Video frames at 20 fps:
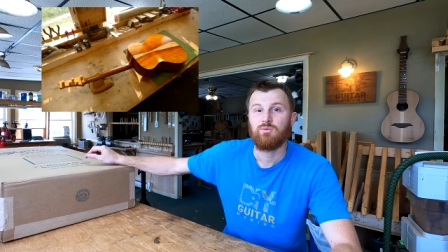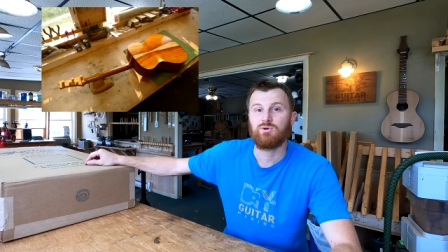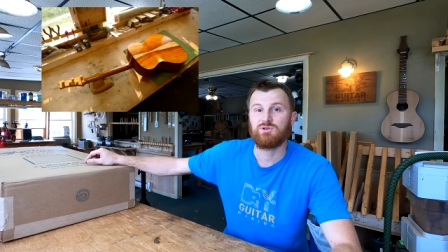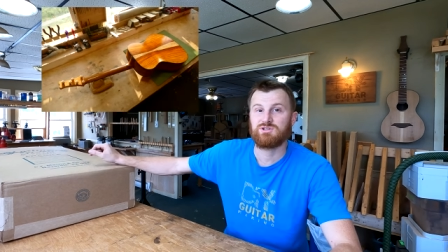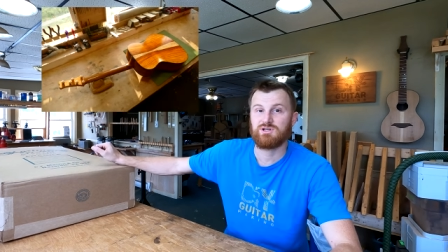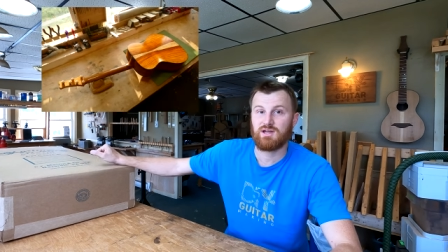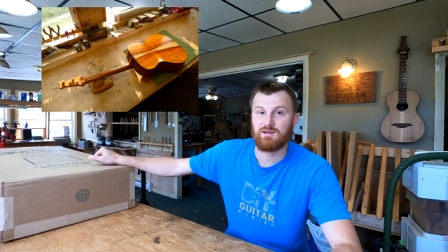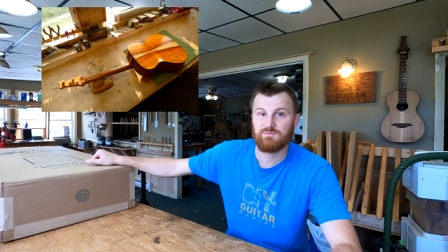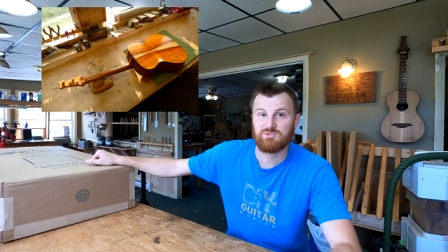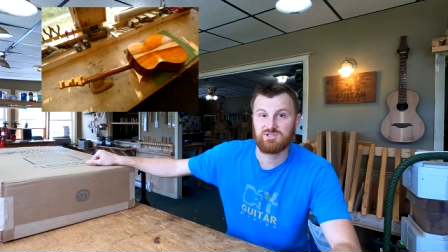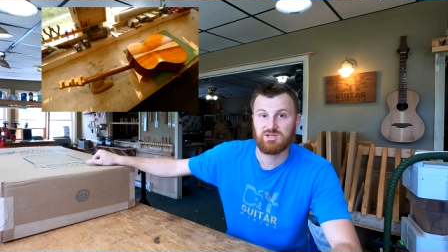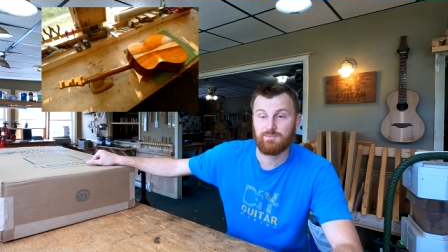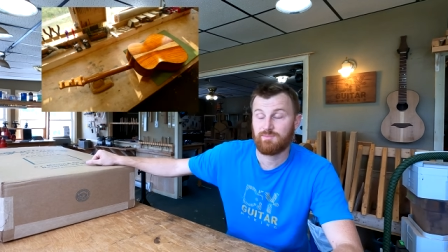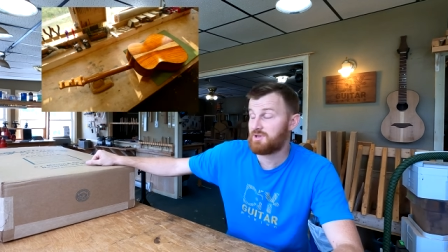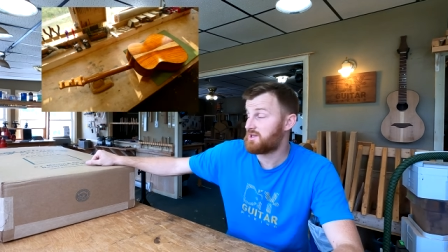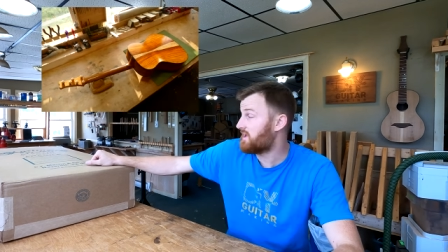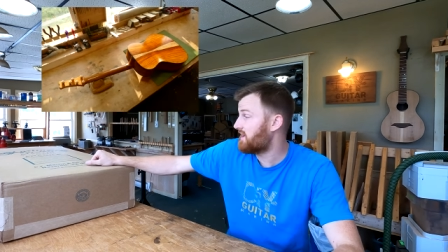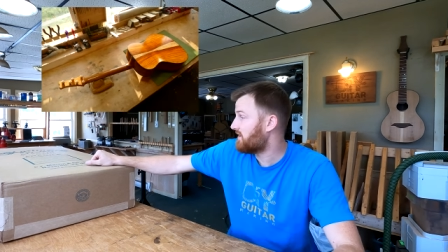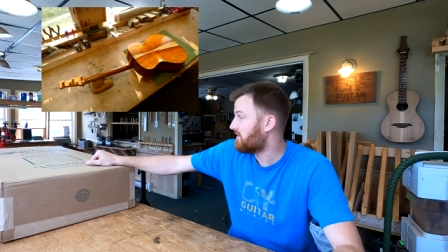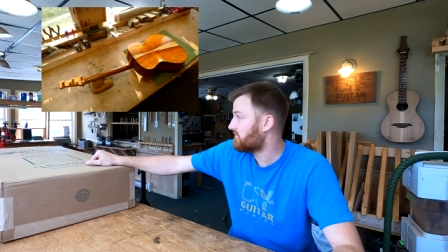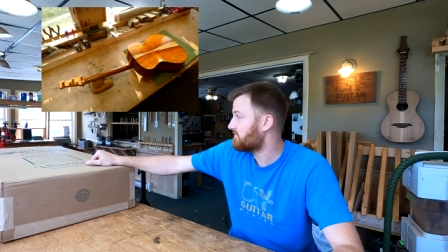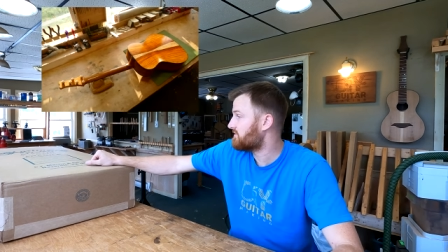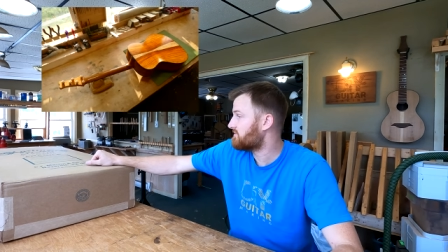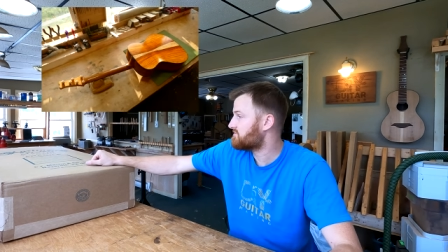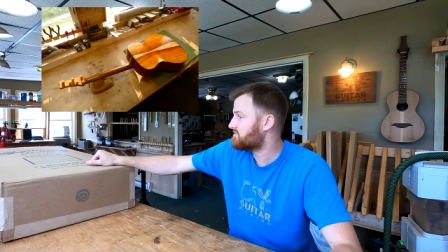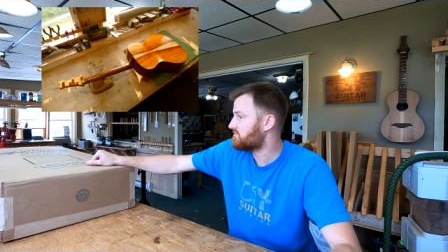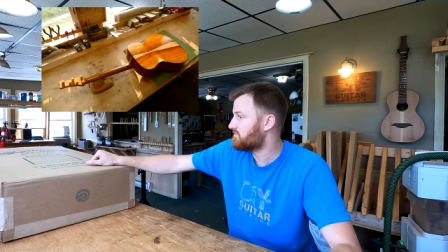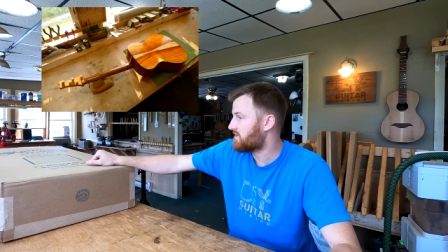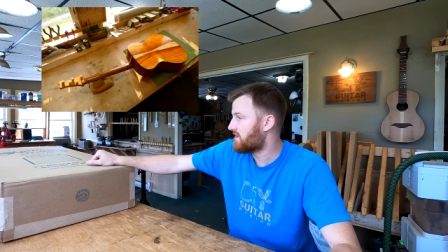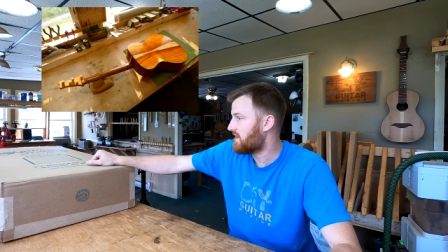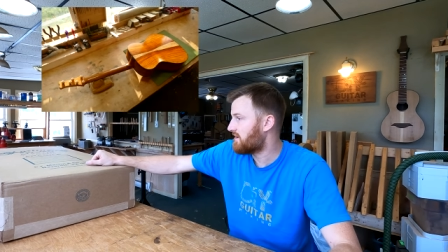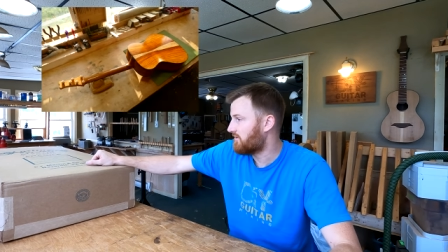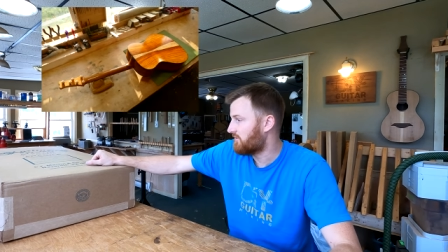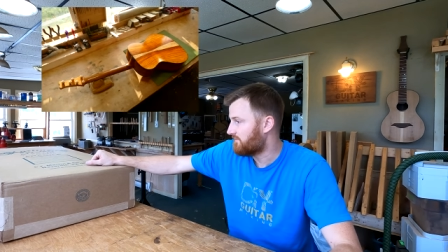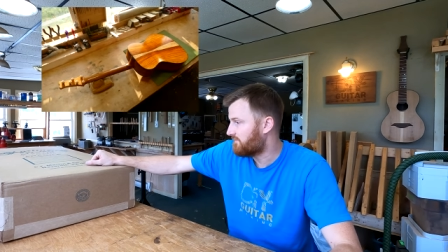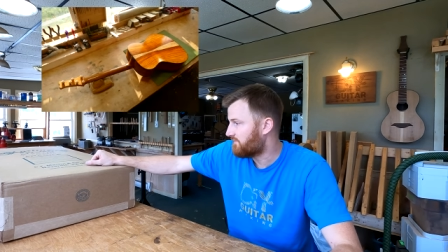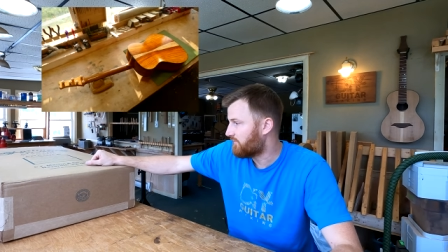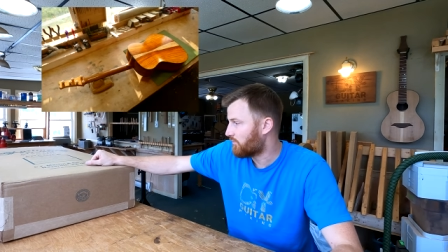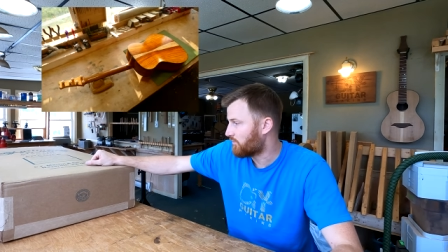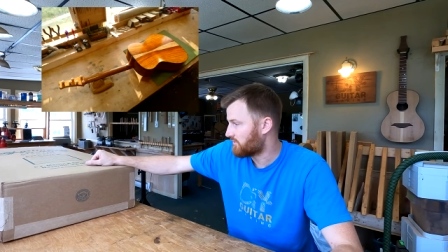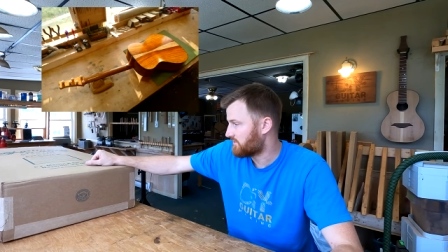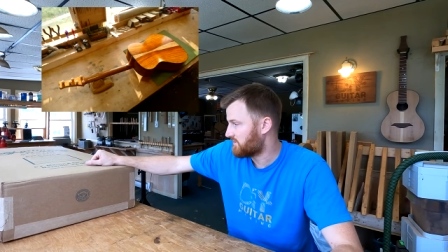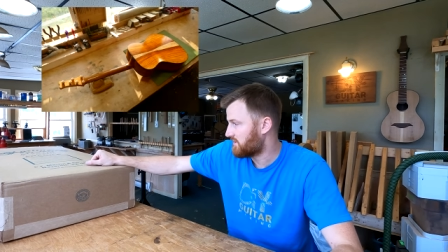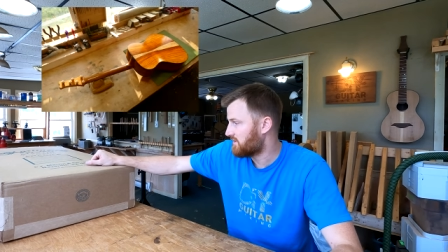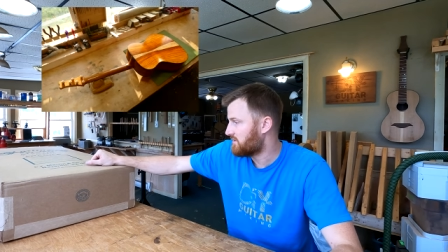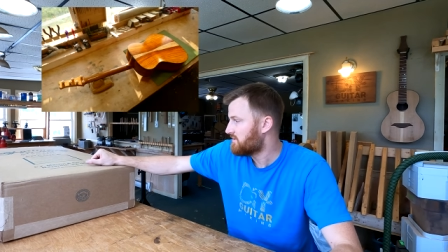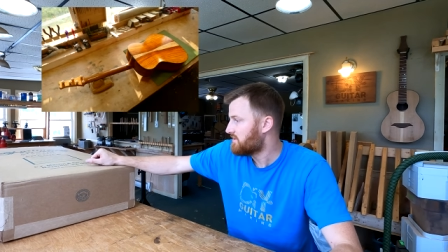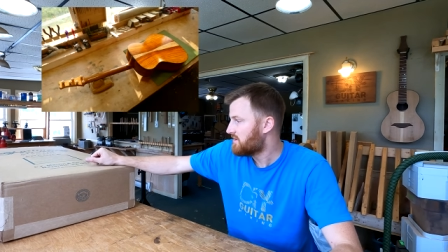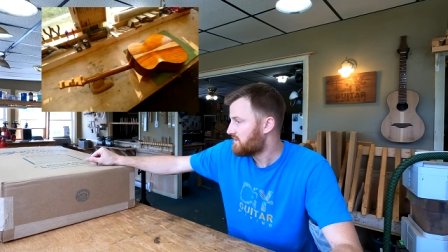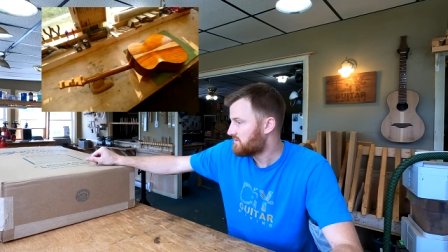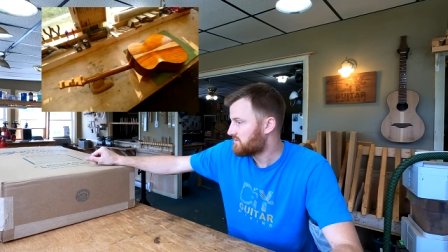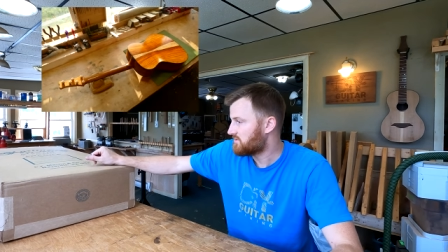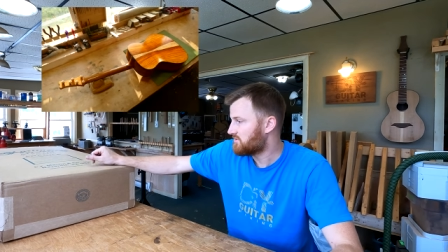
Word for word: which I am shipping out to California.